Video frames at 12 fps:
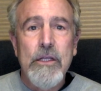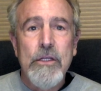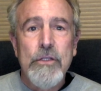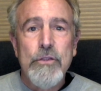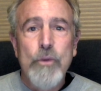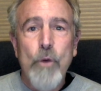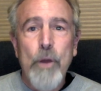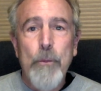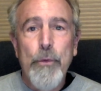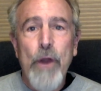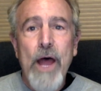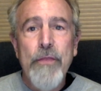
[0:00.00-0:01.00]
so are
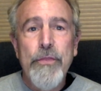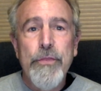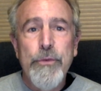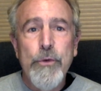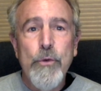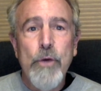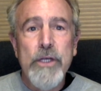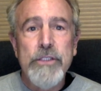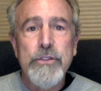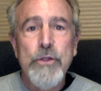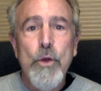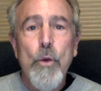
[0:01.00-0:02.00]
brought through
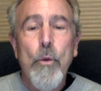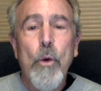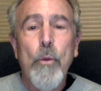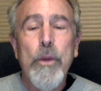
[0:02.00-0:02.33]
us when